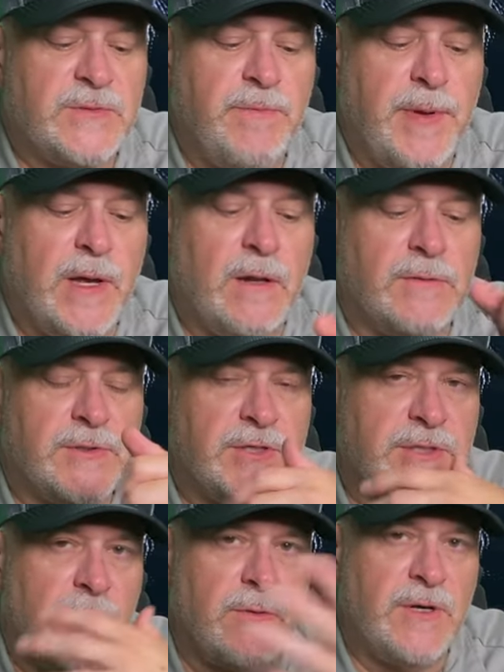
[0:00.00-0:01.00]
belt
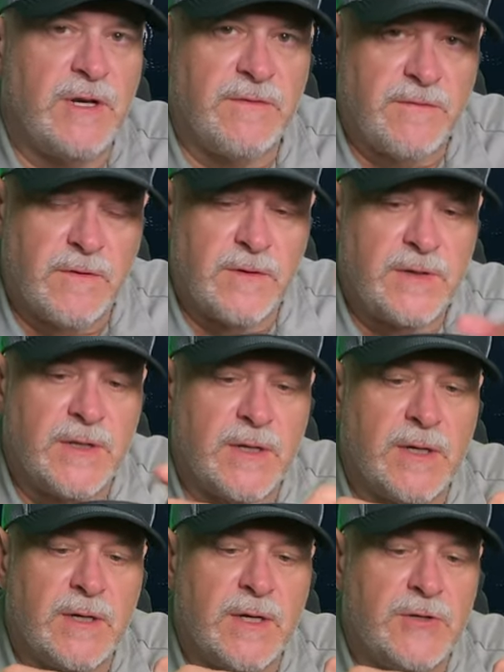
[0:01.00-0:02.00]
so different
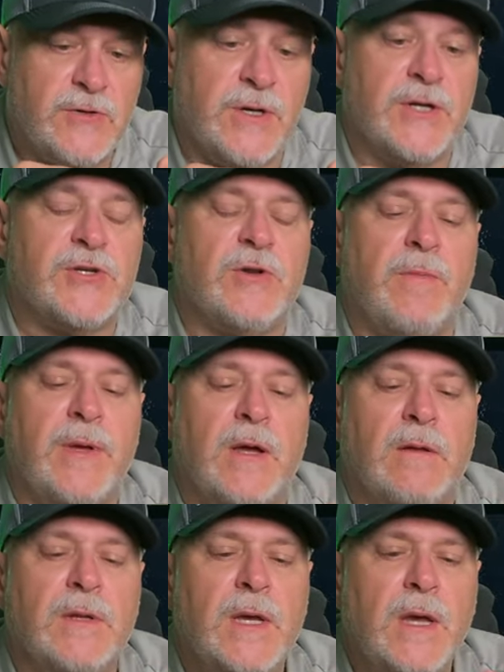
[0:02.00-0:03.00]
than a traditional
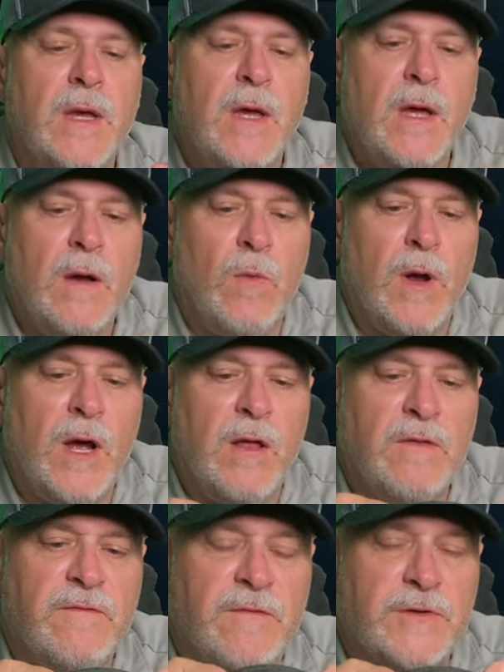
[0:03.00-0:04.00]
belt?
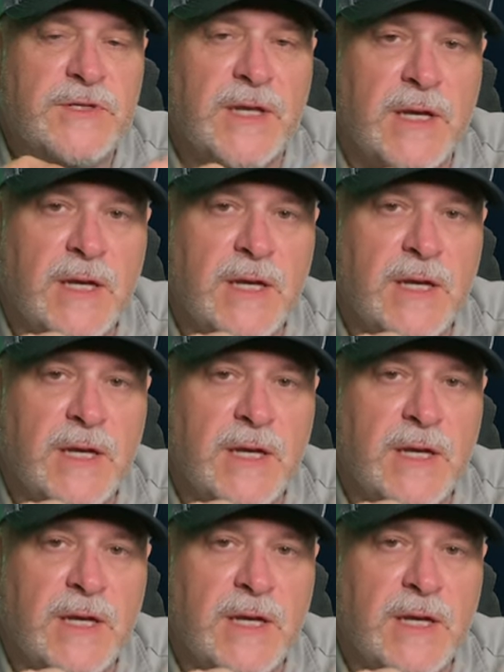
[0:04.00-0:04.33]
Well, the first thing